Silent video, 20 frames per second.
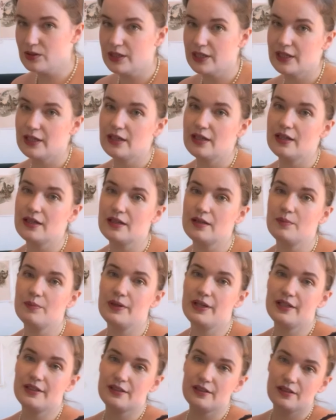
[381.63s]
looking a little
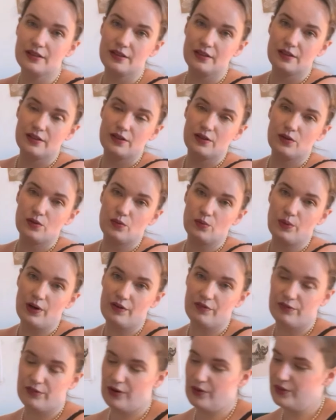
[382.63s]
bit
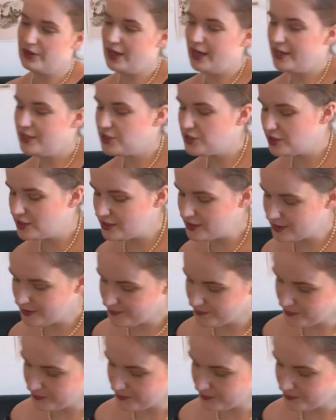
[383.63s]
rough around the edges.